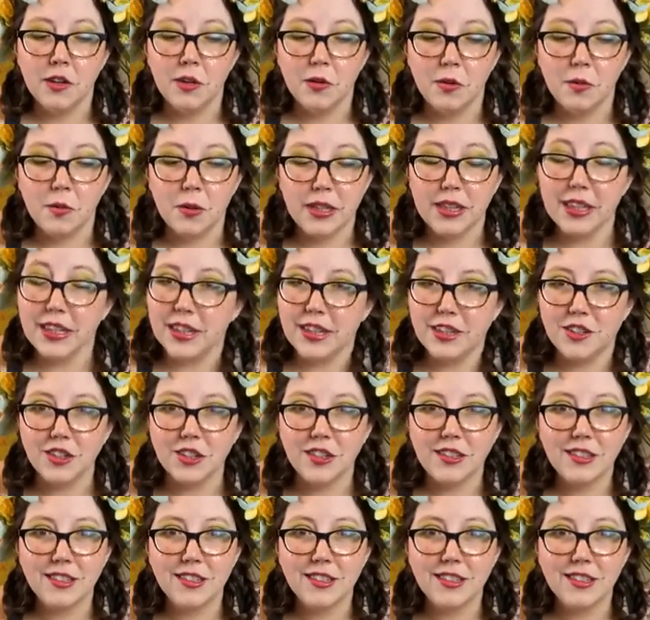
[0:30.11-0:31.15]
really
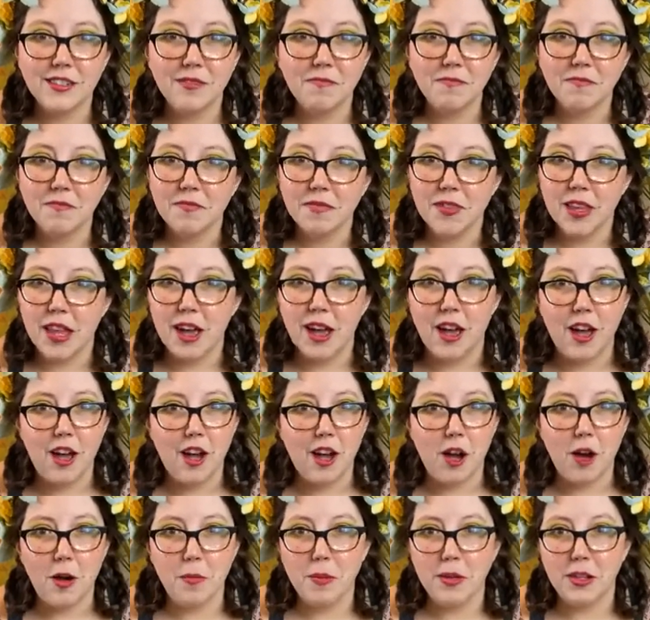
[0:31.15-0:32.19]
just
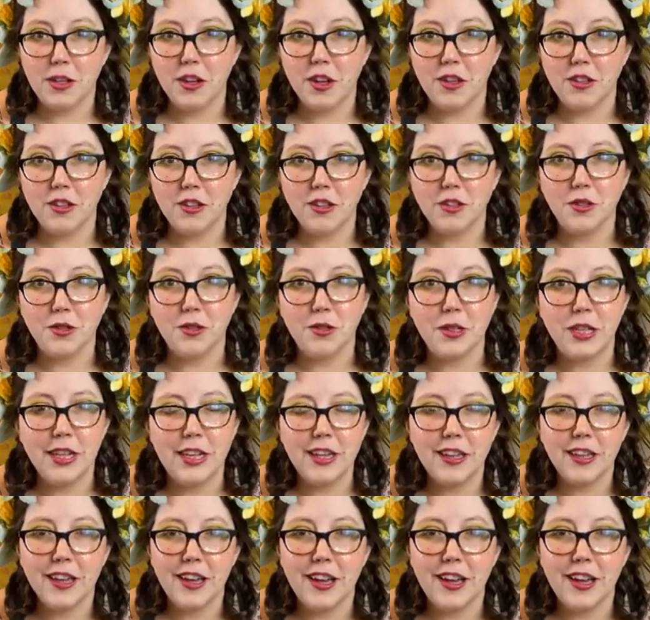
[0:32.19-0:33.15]
hoping y'all enjoy.